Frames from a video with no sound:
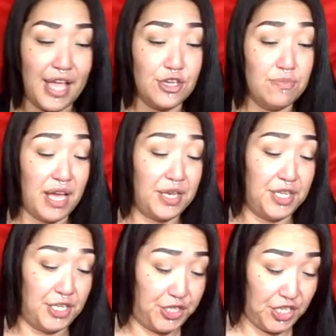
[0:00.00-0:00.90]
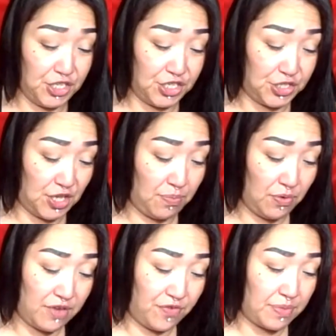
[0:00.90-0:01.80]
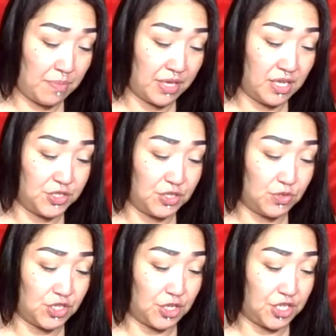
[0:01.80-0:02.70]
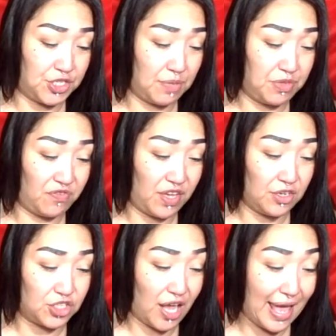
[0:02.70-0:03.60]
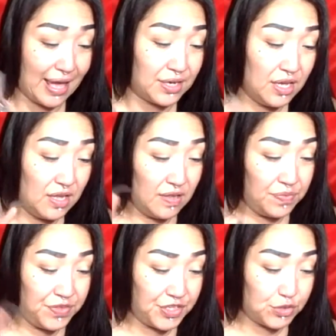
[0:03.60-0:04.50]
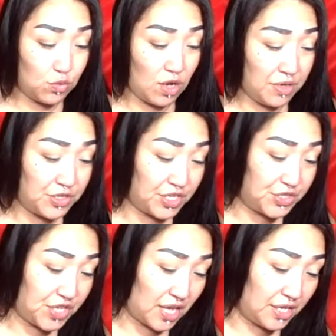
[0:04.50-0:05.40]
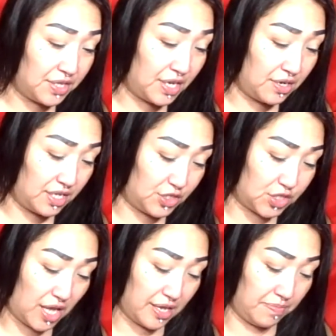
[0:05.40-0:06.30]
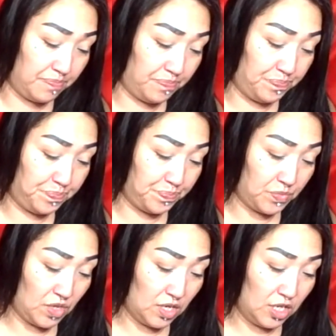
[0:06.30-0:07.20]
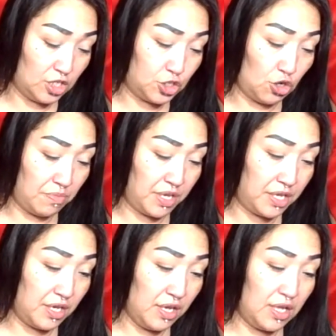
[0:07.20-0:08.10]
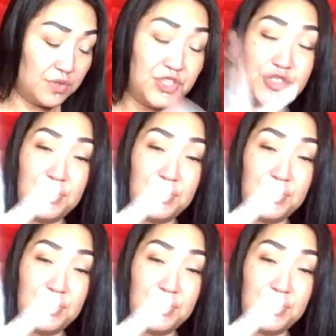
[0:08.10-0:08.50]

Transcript: And you made a decision to separate from them because it was a deceptive energy. And this woman that's standing there is like, show me, this